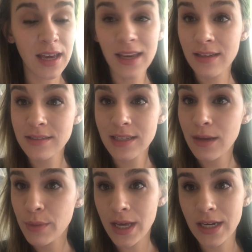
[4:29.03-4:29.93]
And
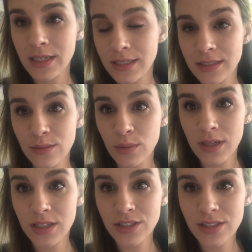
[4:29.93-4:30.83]
I'm editing the
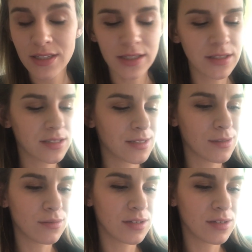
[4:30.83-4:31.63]
one I just did, so